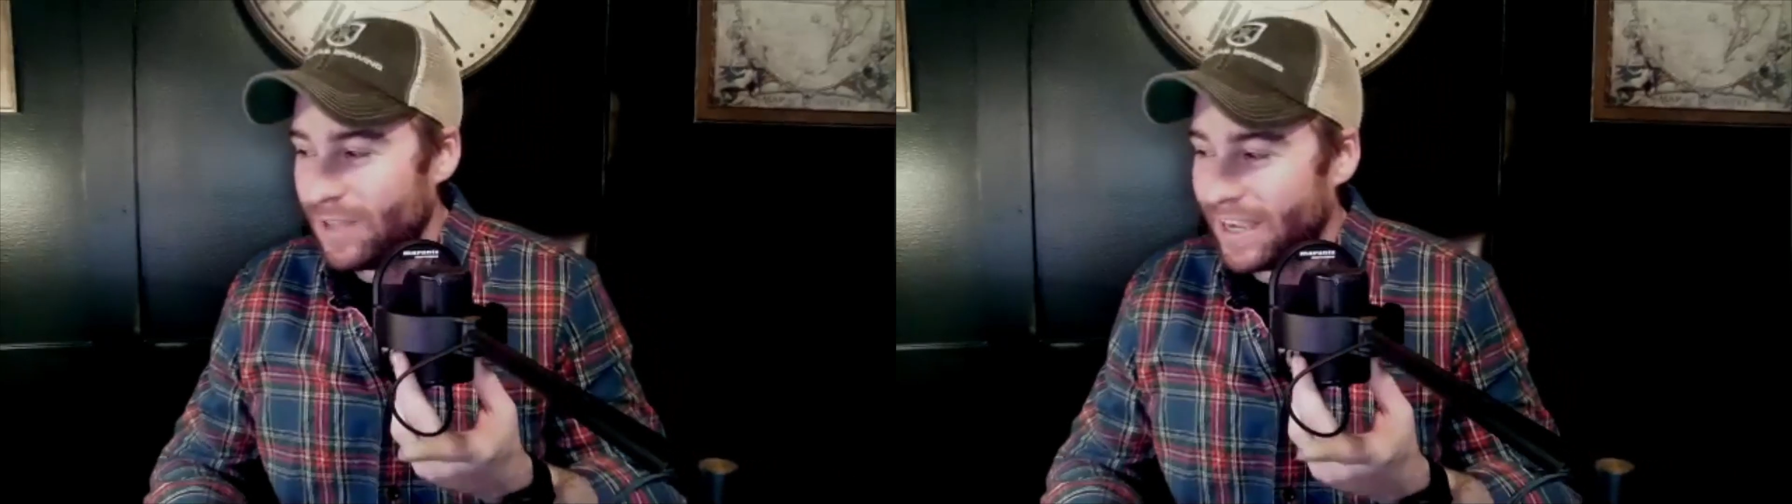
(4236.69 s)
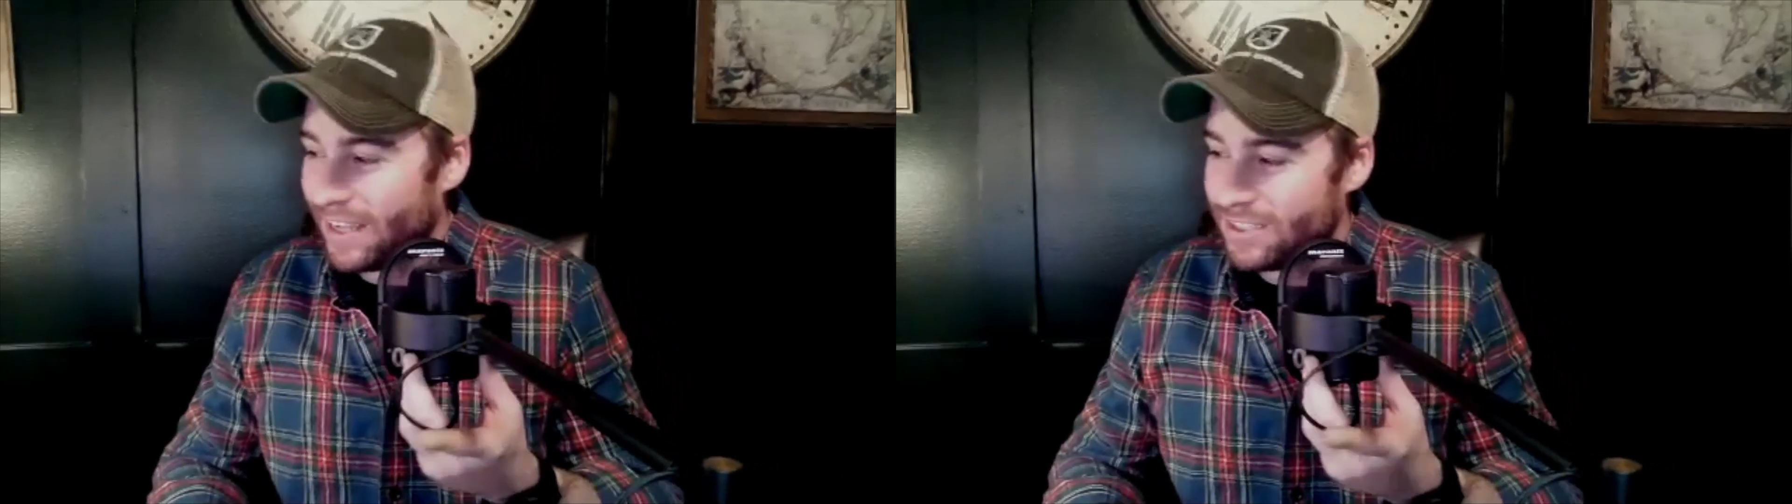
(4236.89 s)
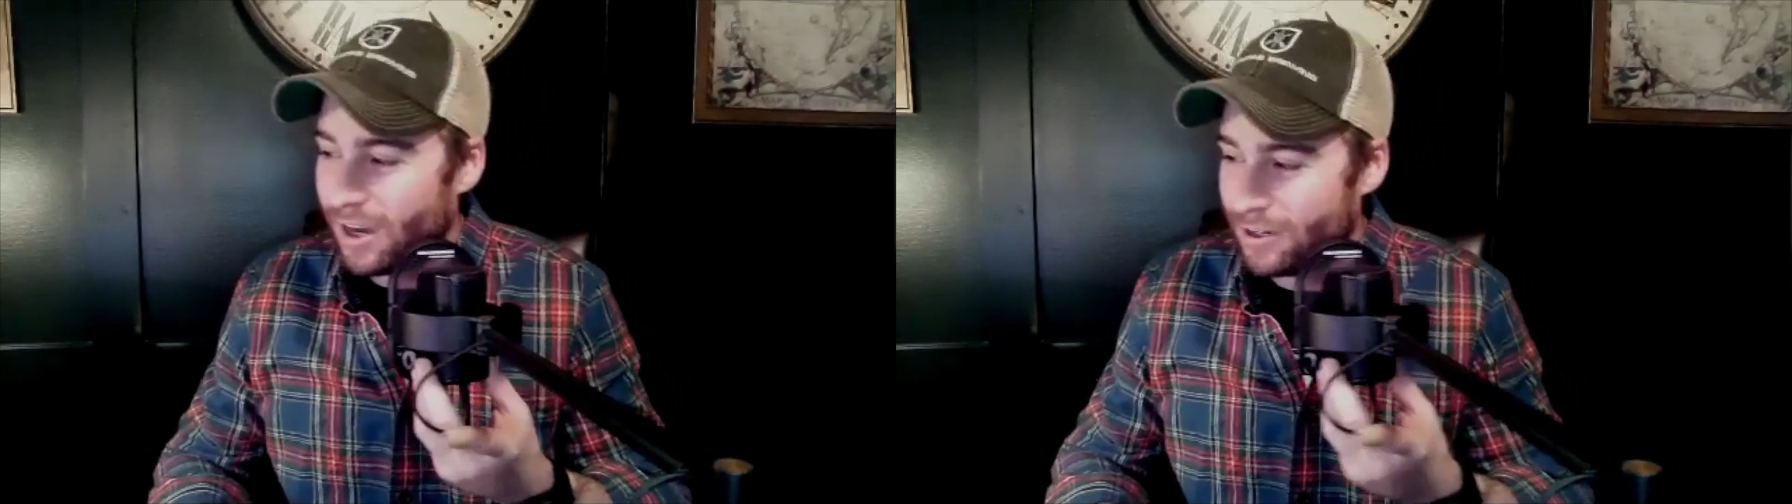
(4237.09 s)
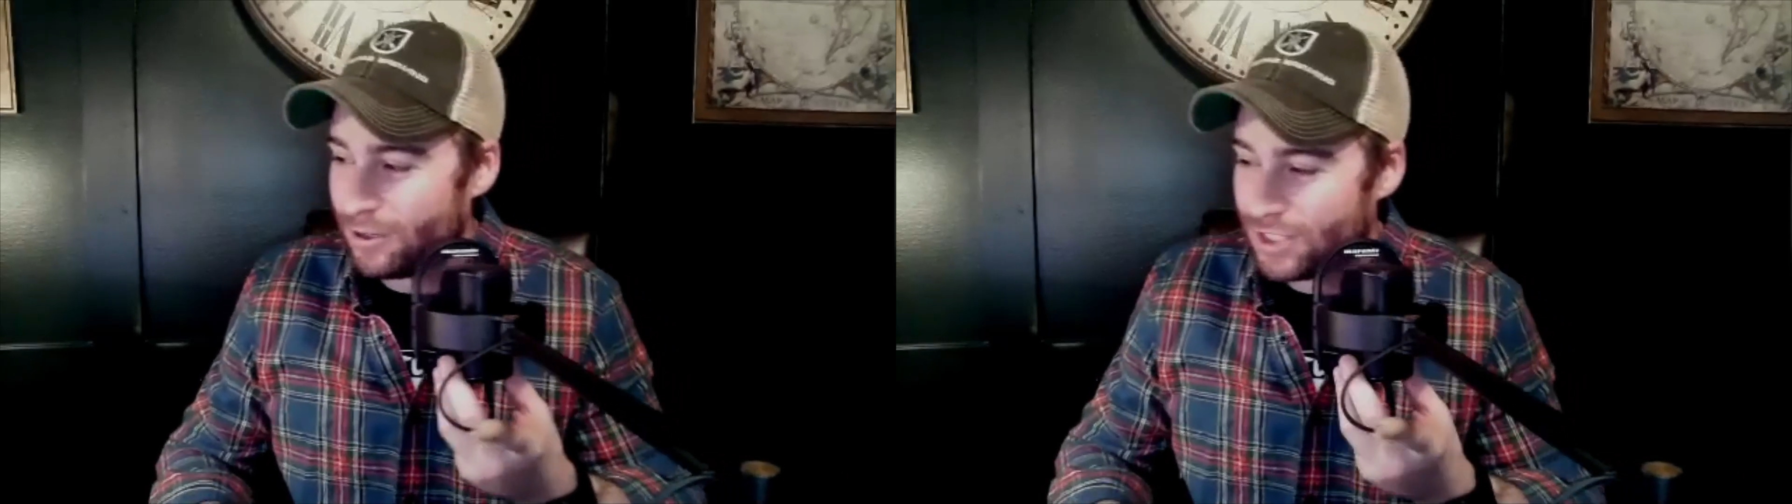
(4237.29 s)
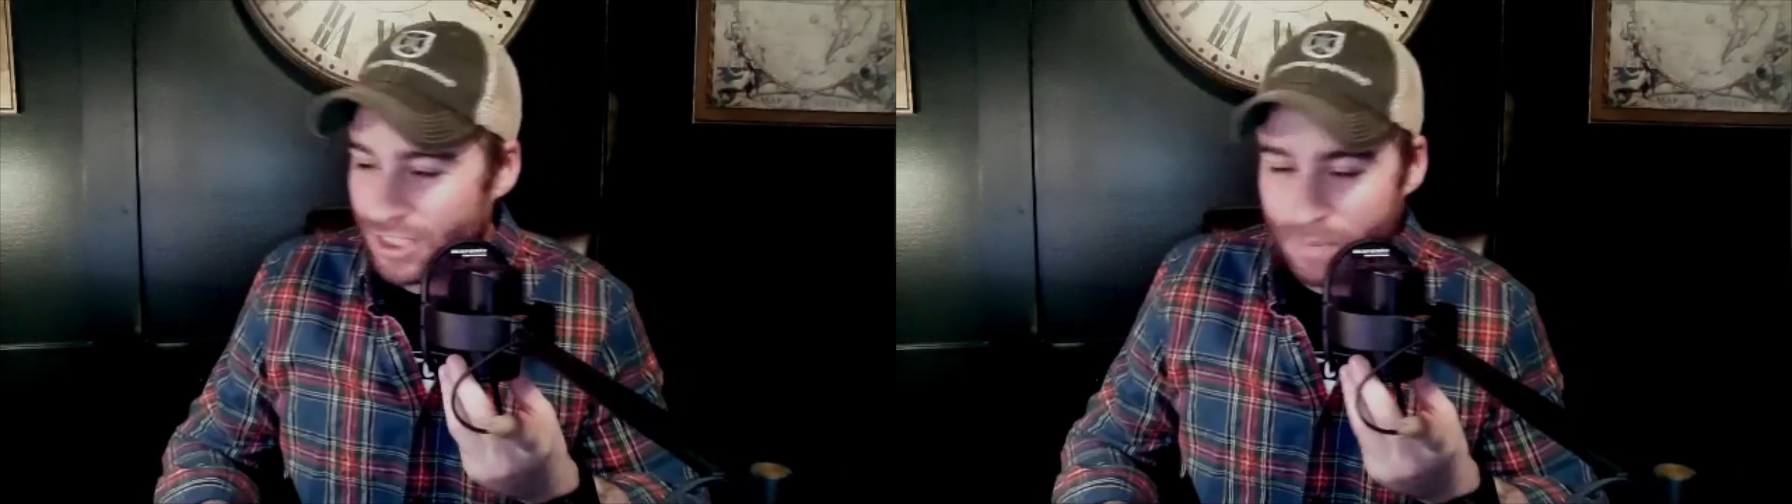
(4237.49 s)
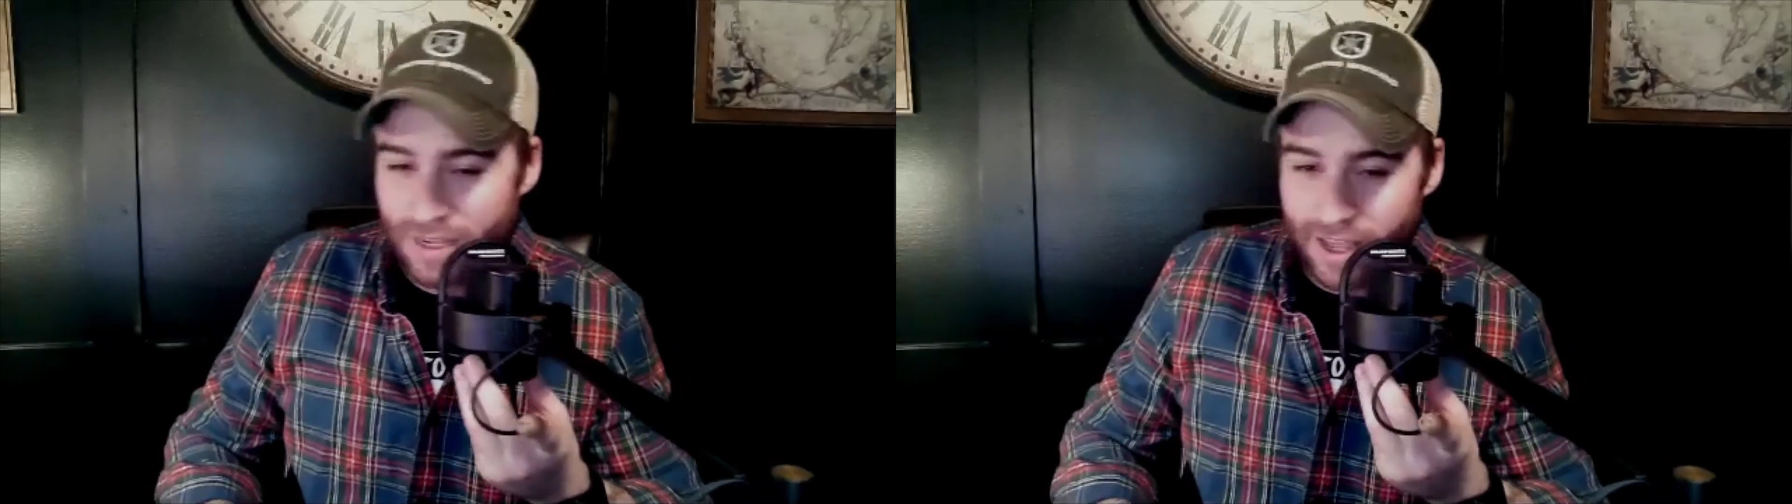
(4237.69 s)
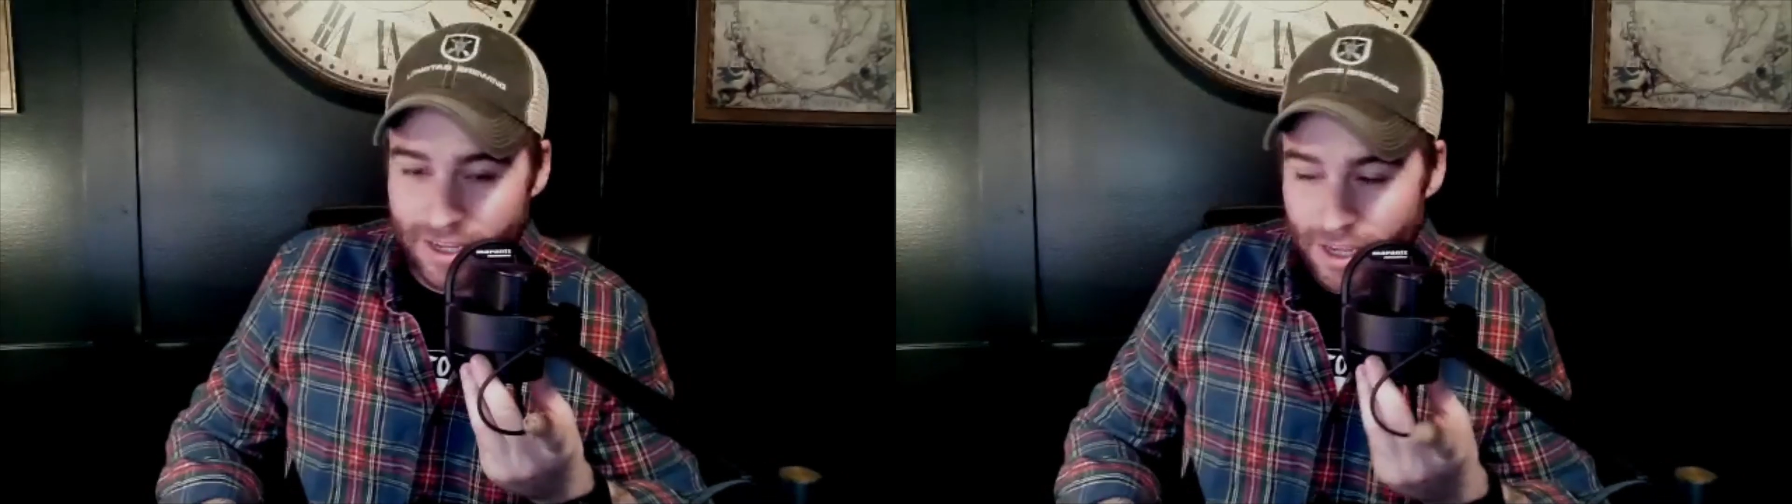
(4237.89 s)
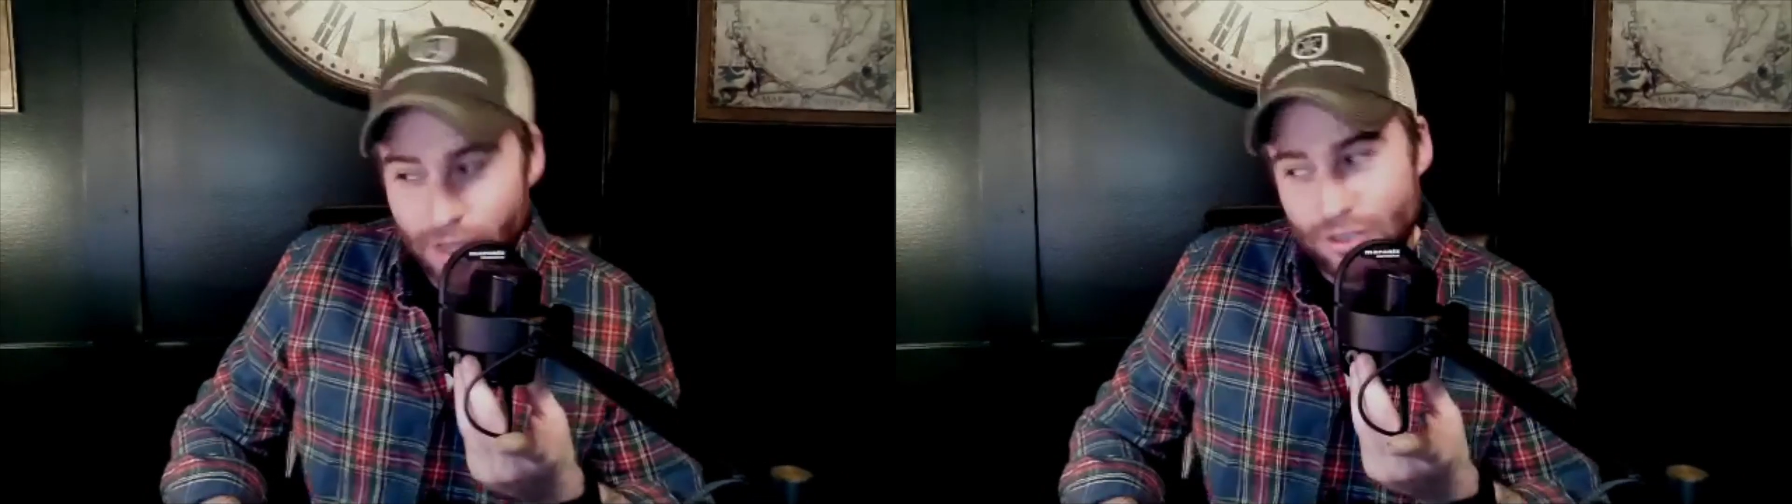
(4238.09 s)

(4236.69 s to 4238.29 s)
like on Tucker, just be like,